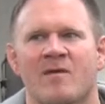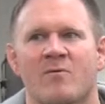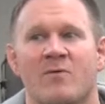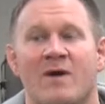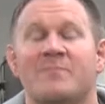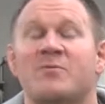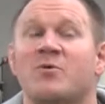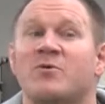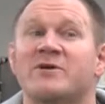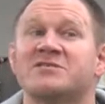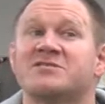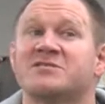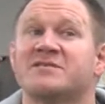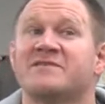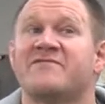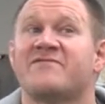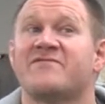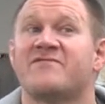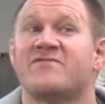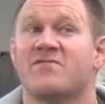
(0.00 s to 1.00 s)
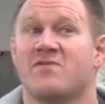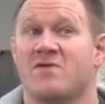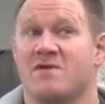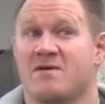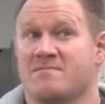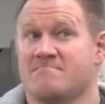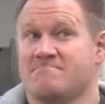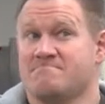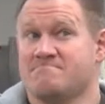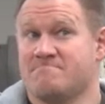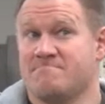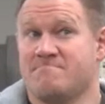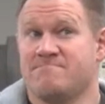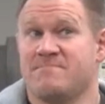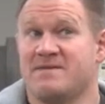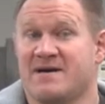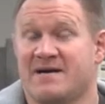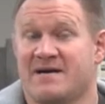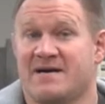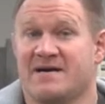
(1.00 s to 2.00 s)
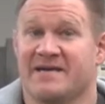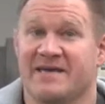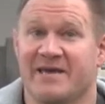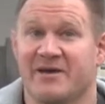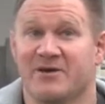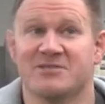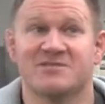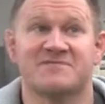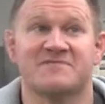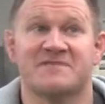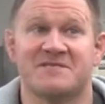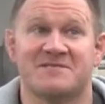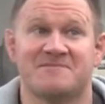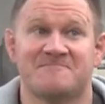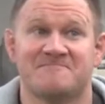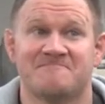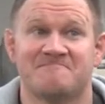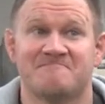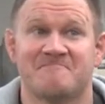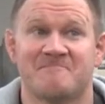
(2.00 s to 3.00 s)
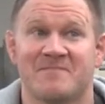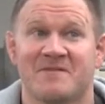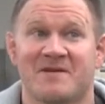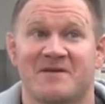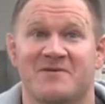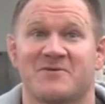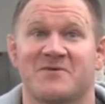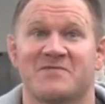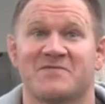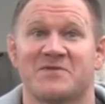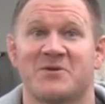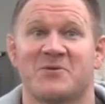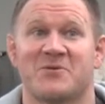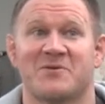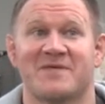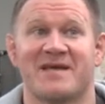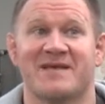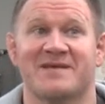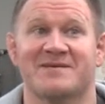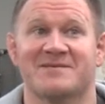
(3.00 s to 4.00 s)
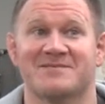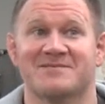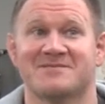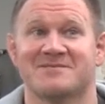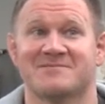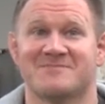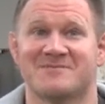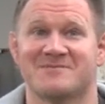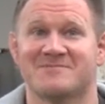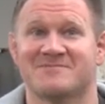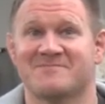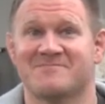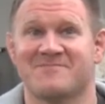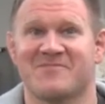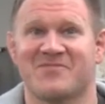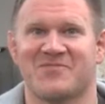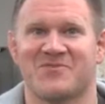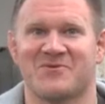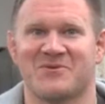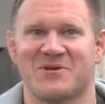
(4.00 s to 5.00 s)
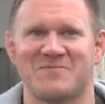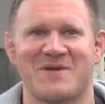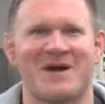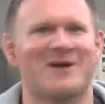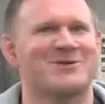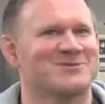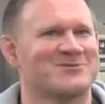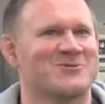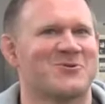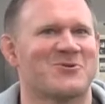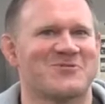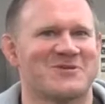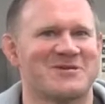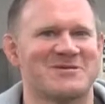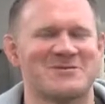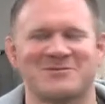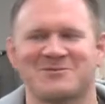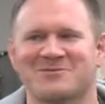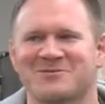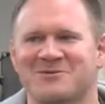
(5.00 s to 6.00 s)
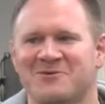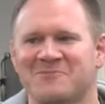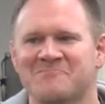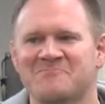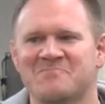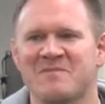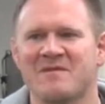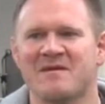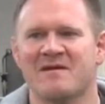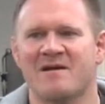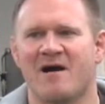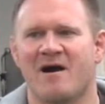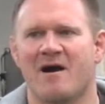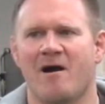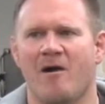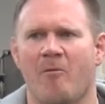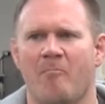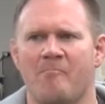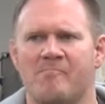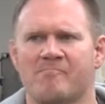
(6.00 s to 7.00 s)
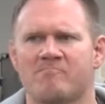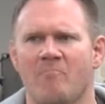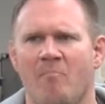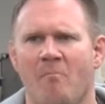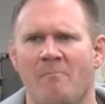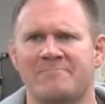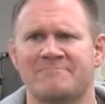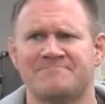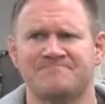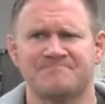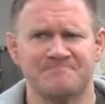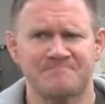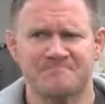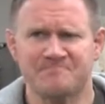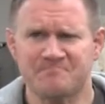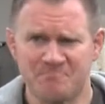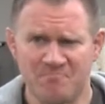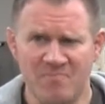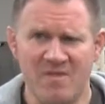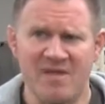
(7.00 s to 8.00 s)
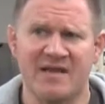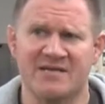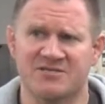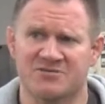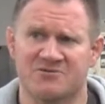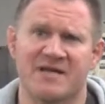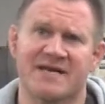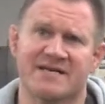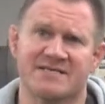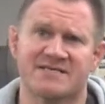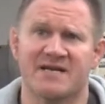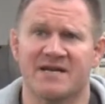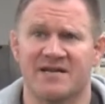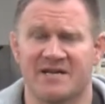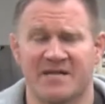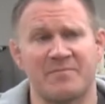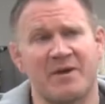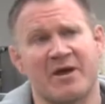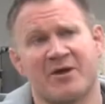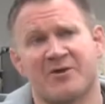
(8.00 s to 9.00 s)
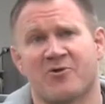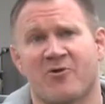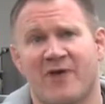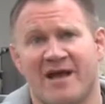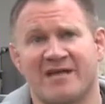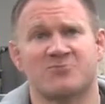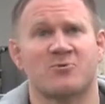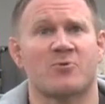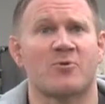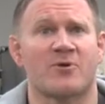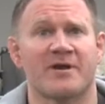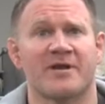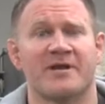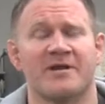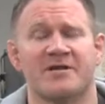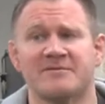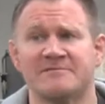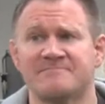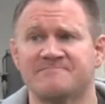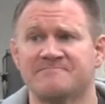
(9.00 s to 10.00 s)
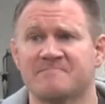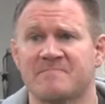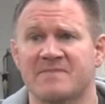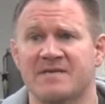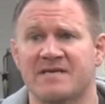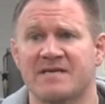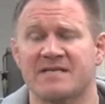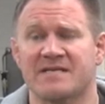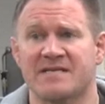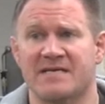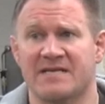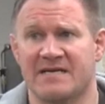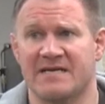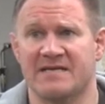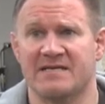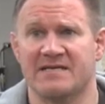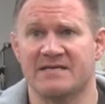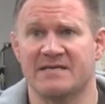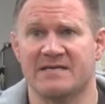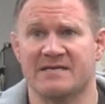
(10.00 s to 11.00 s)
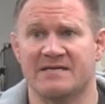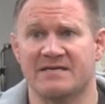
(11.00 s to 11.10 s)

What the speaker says: Well, I'm originally from Gillsville. I don't know if you know where that is, 30 miles north of here. So, so like I said, I did my undergraduate work here, and then I